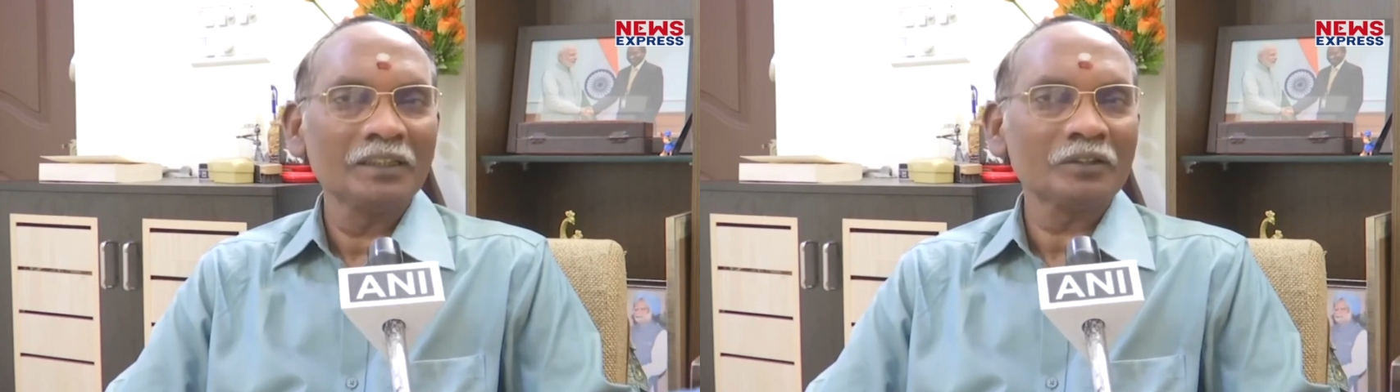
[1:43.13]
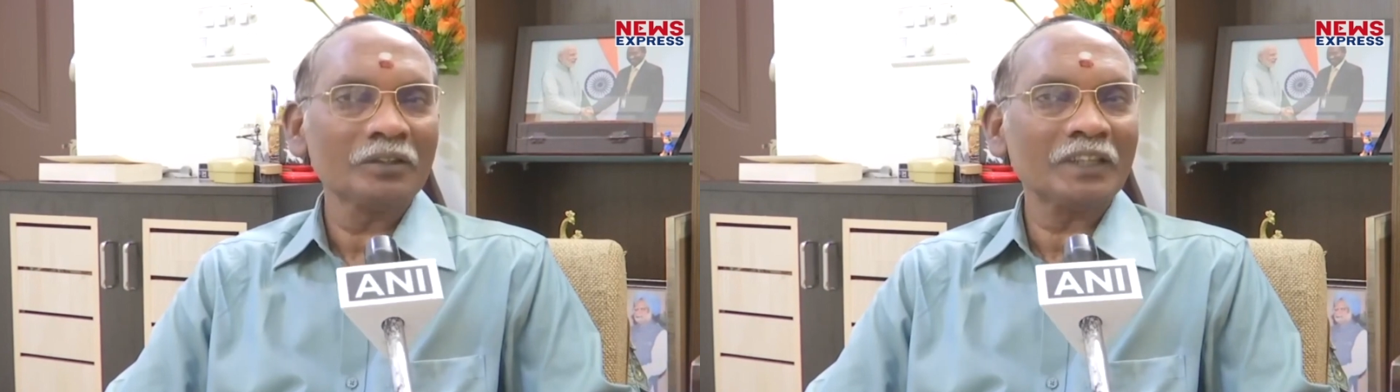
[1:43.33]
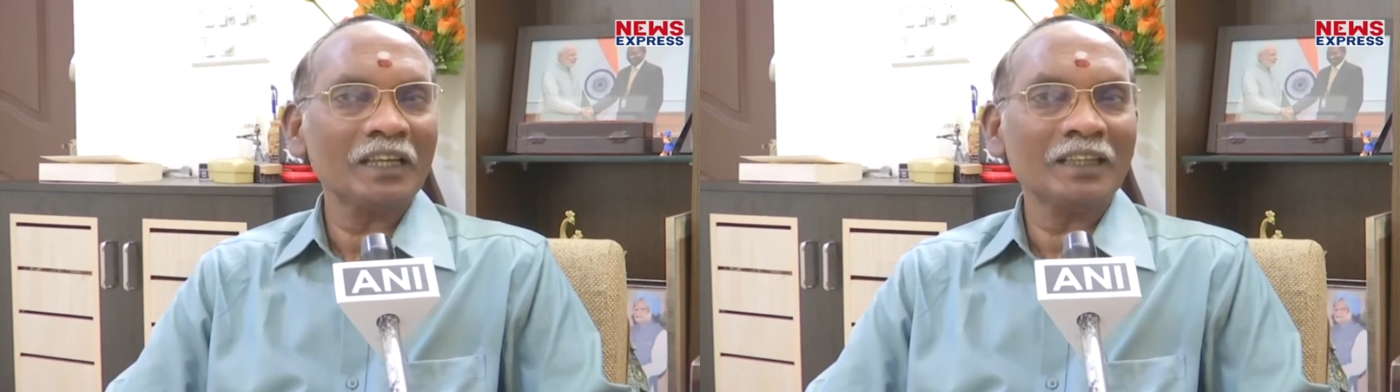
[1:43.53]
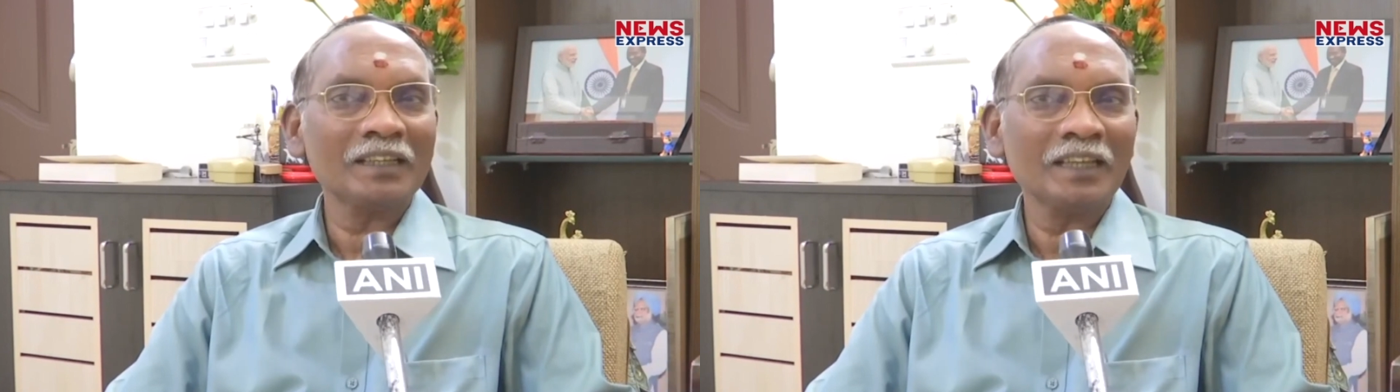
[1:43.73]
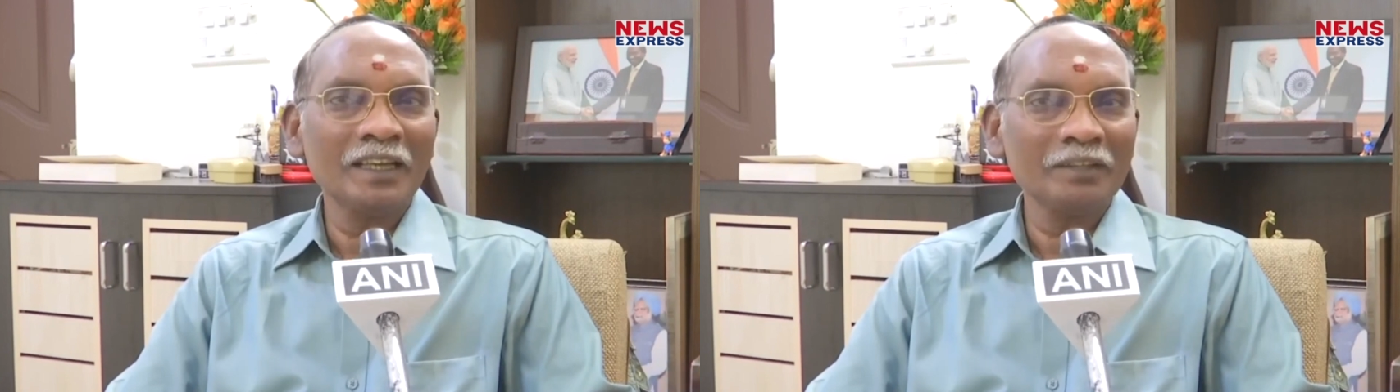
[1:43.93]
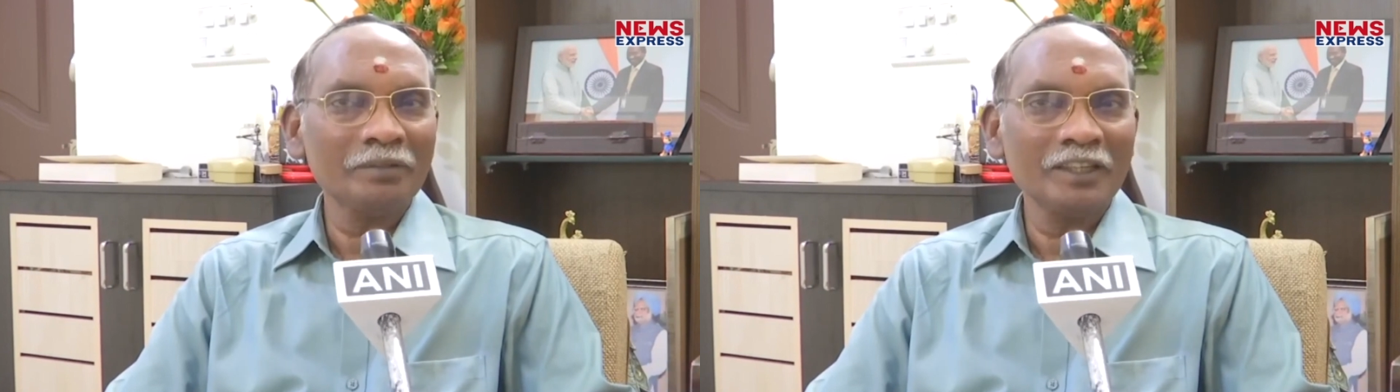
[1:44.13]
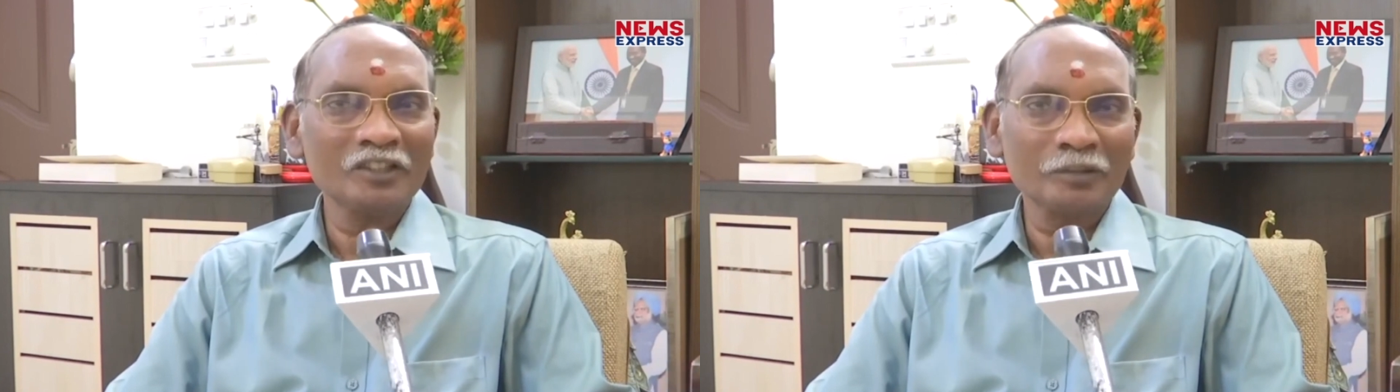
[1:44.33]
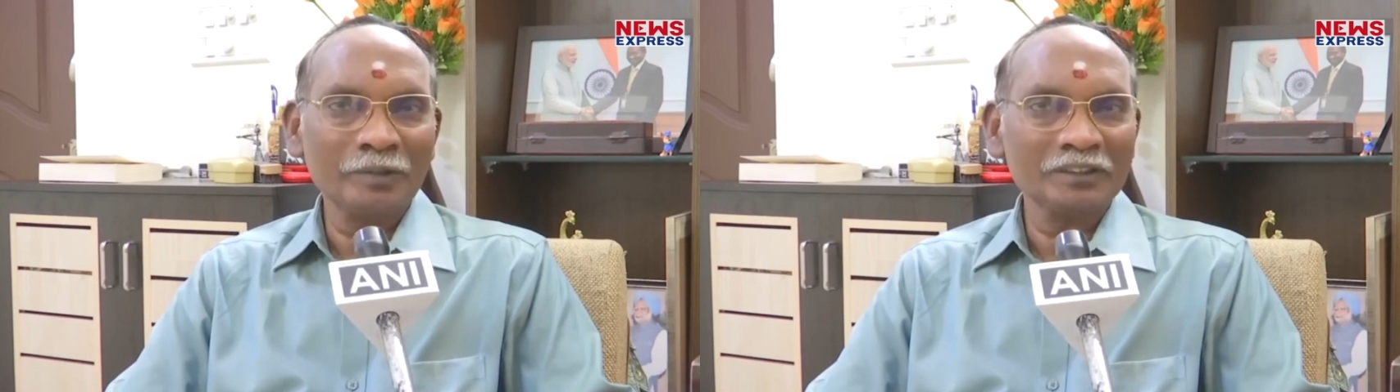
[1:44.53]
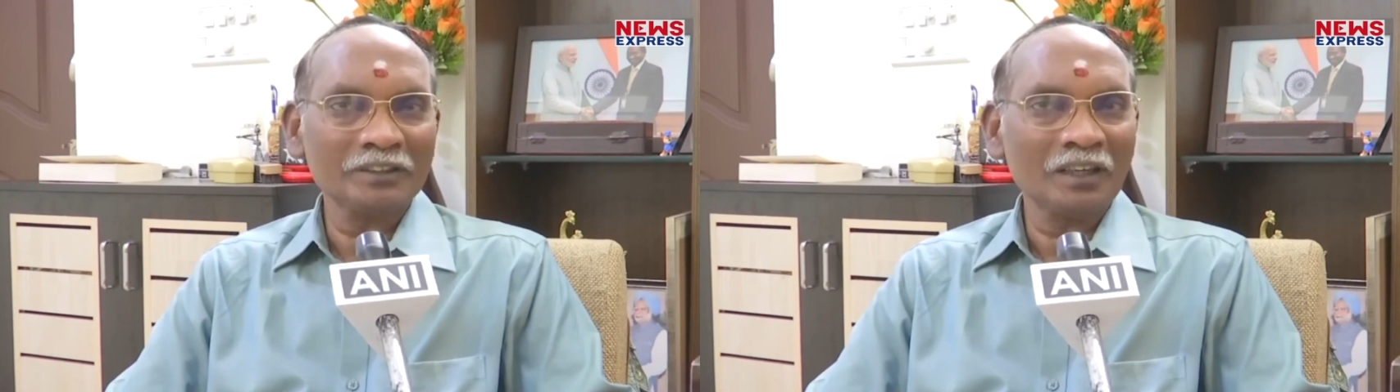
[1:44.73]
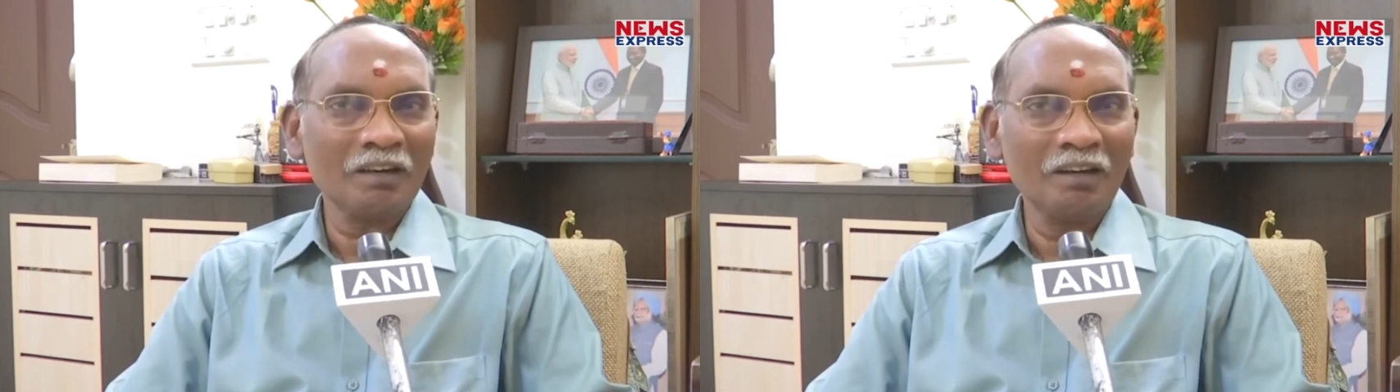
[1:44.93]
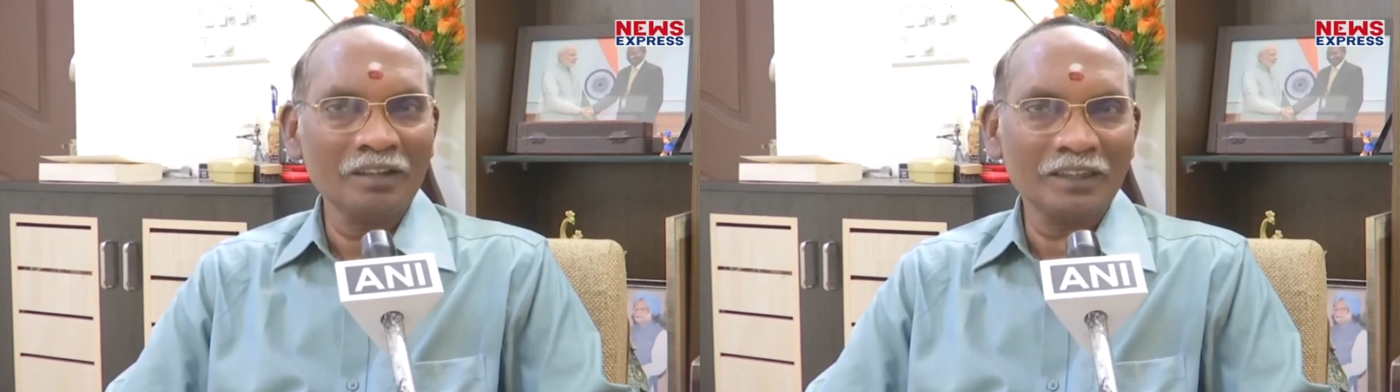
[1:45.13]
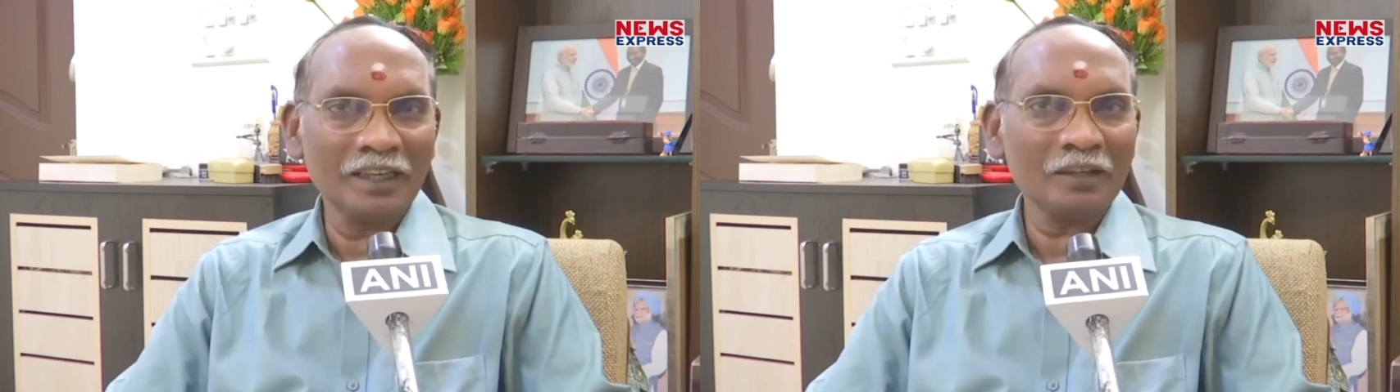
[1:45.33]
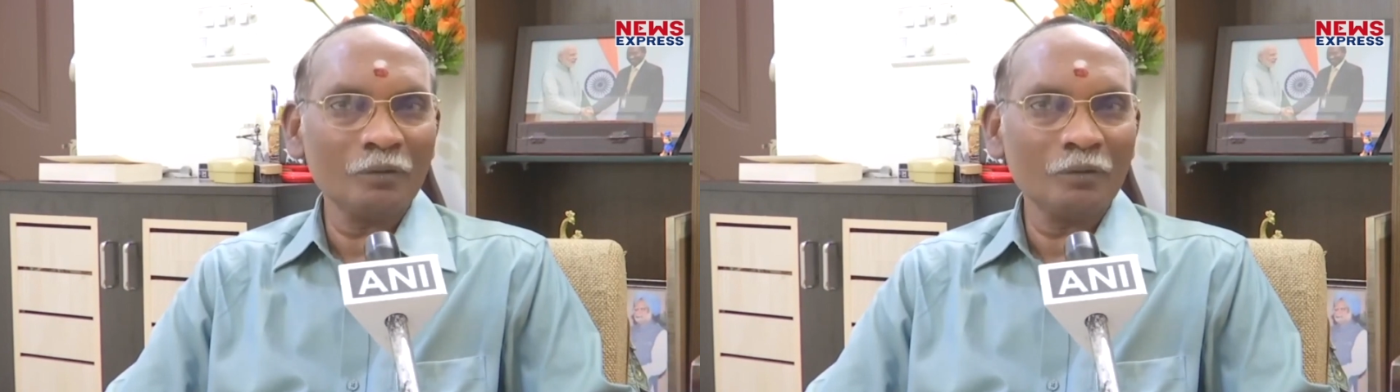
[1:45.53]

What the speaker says: So, sir, the scientific instruments are not there.